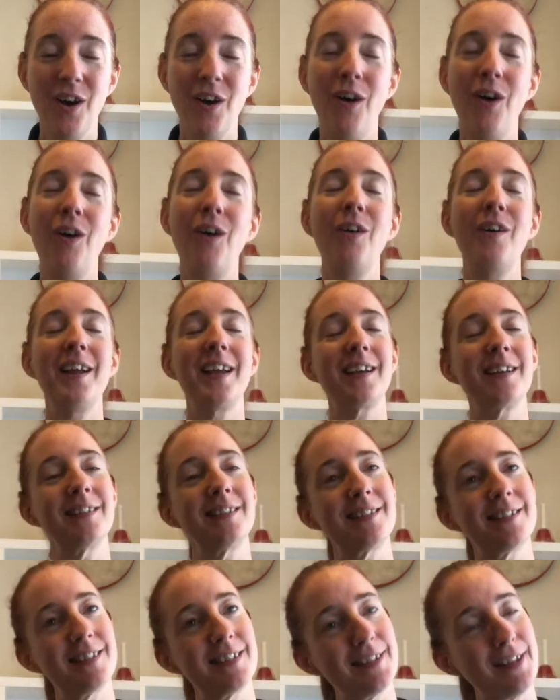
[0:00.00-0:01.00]
or it can
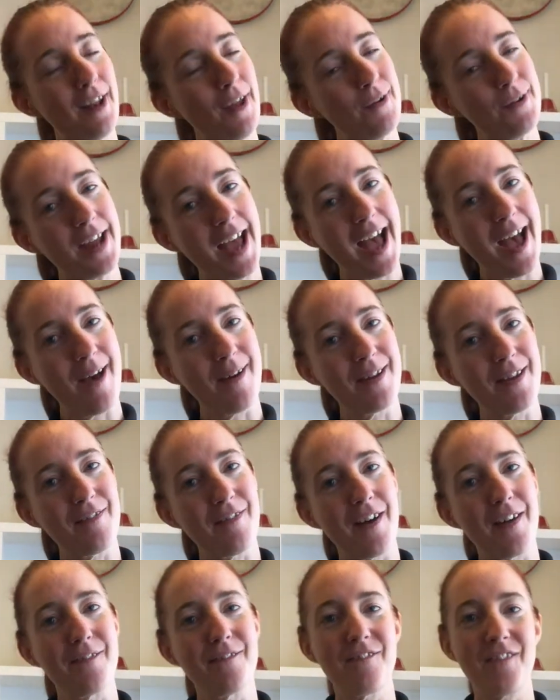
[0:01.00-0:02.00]
slow down if
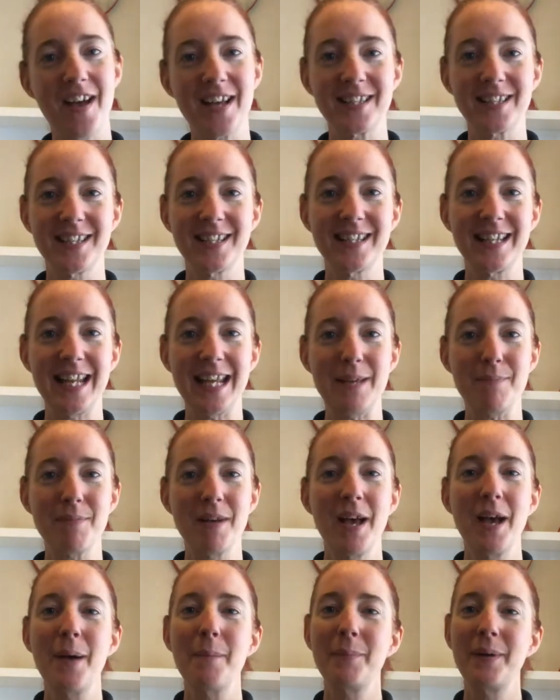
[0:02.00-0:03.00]
I'm fast asleep,
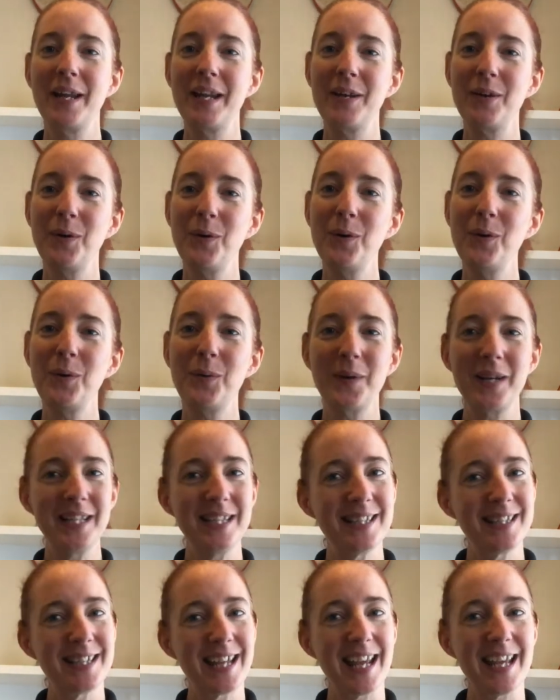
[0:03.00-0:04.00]
but it always
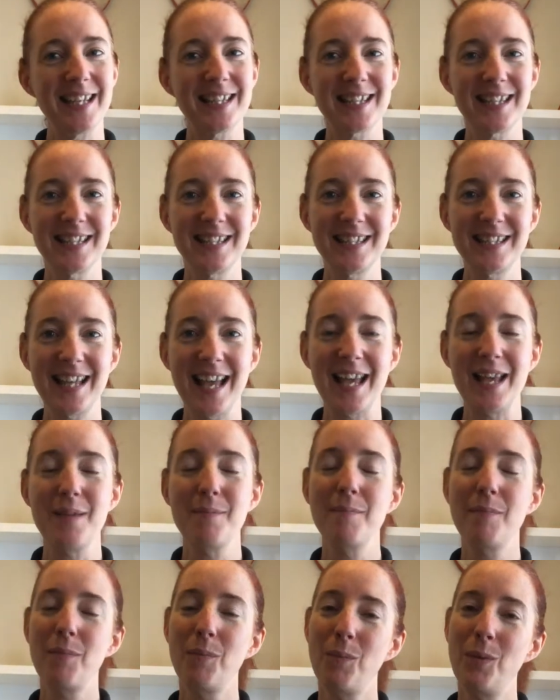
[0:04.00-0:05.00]
stays the
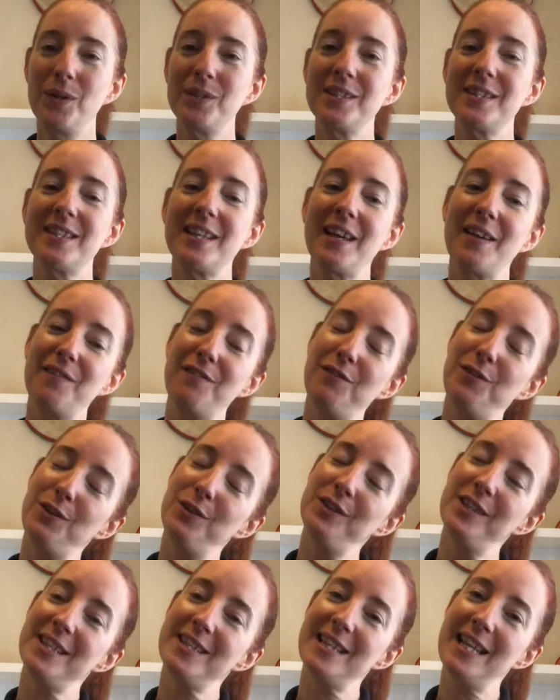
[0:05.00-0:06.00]
same once I've
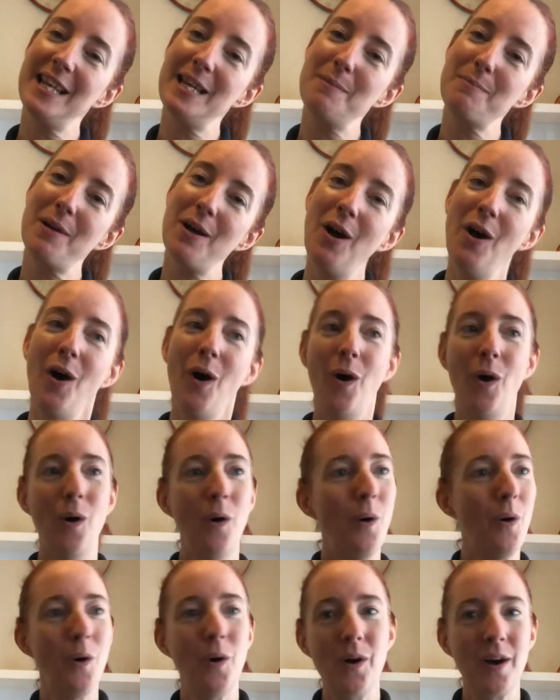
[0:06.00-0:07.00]
fallen asleep
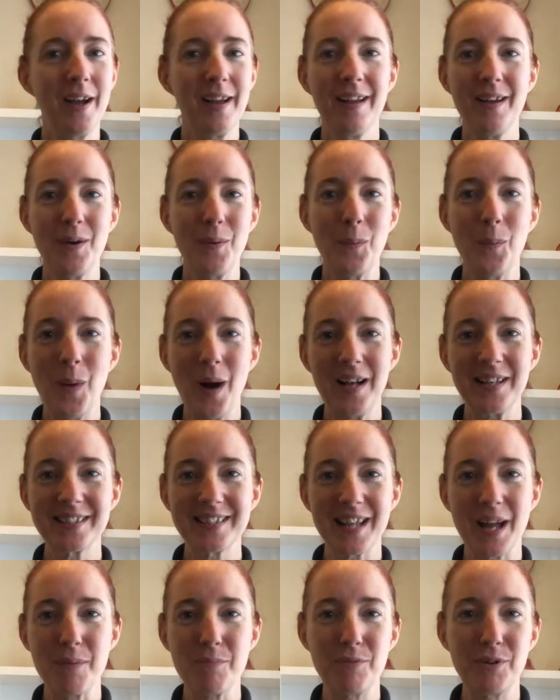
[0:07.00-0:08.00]
or whilst
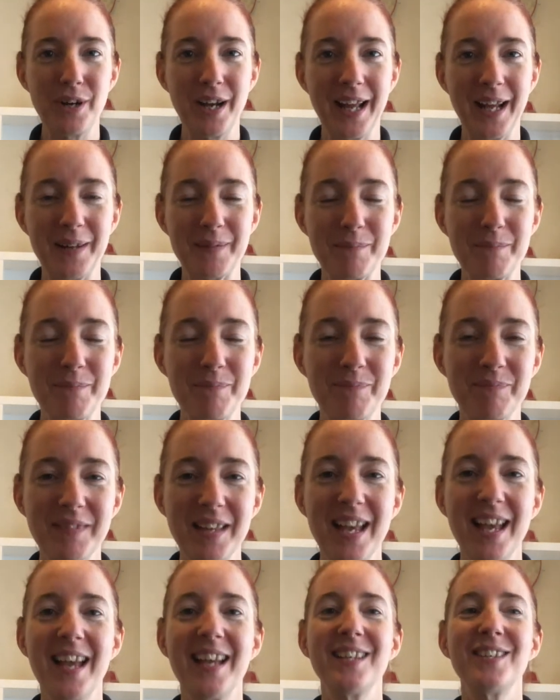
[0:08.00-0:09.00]
I'm running.
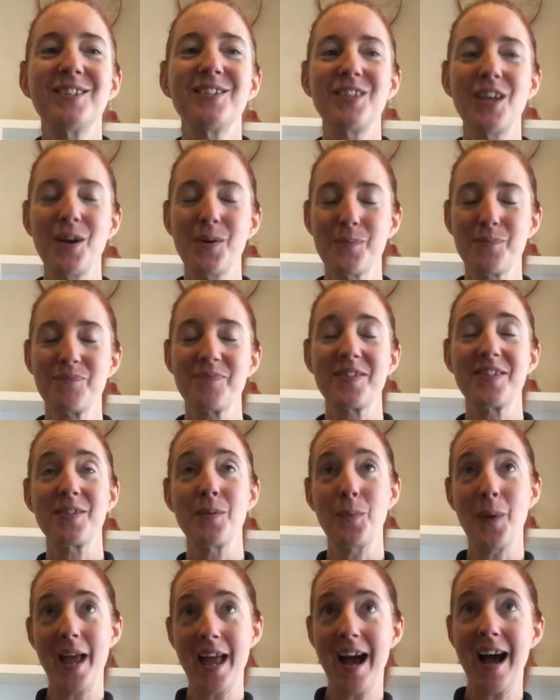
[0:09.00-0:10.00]
So the
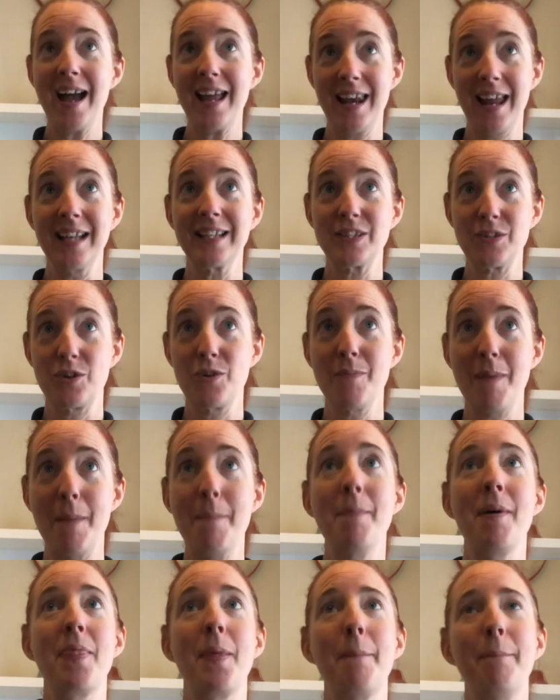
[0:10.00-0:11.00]
way I like to
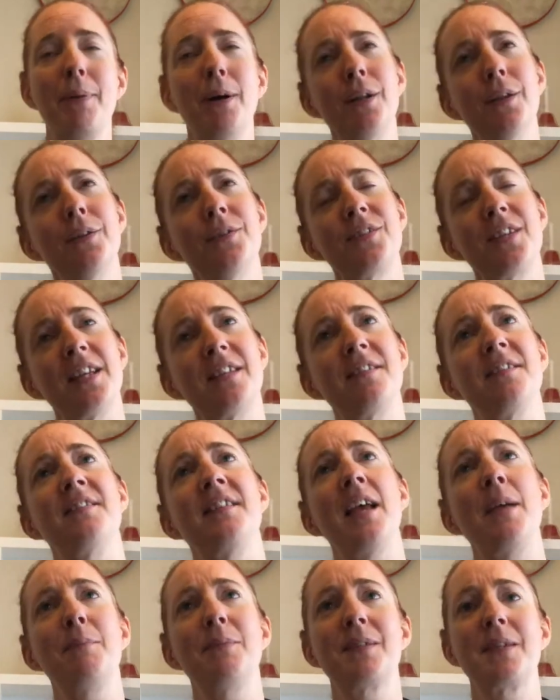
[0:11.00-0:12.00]
remember the pulse is the
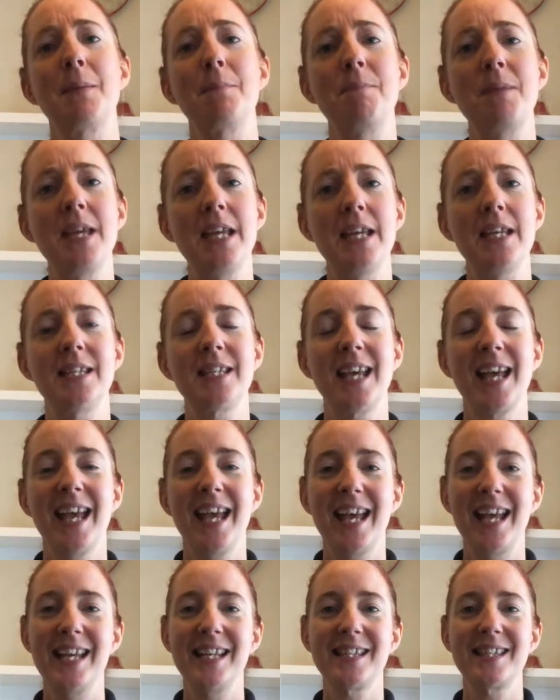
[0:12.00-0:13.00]
same as the beat
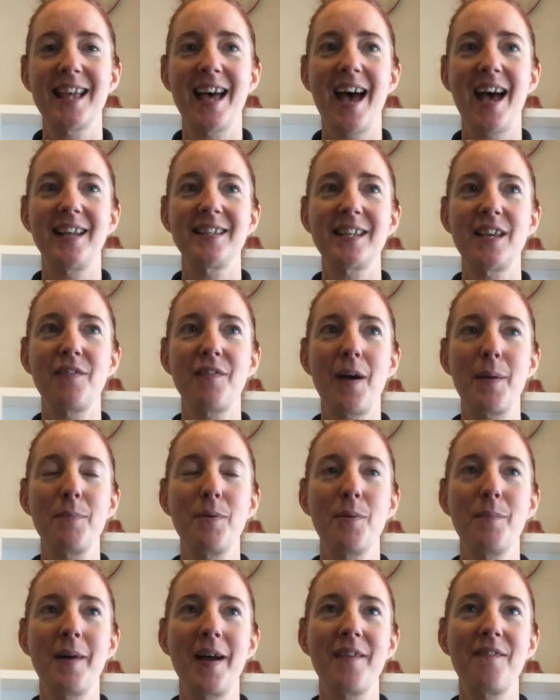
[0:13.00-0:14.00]
is that if I
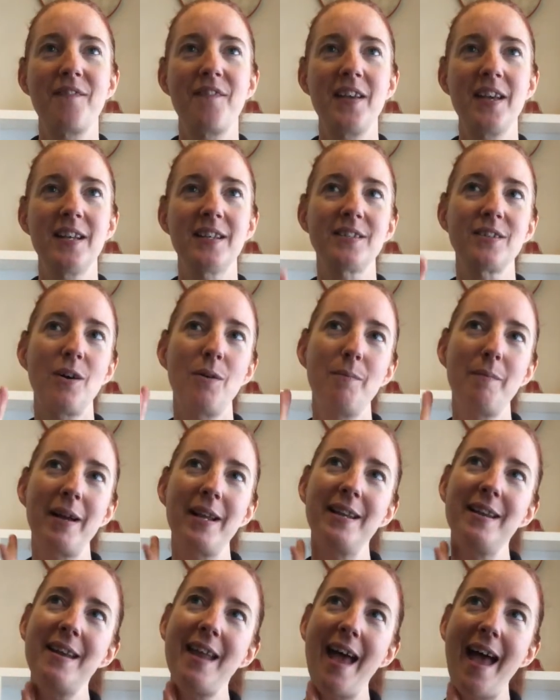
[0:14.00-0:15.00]
put my fingers on my
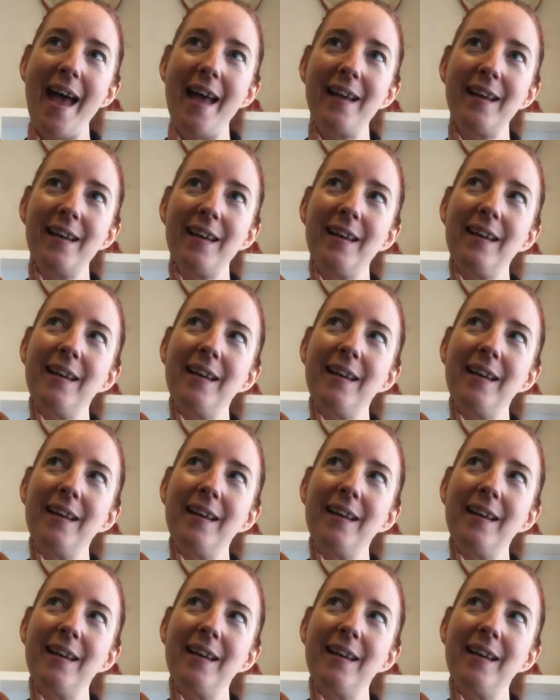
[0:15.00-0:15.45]
neck,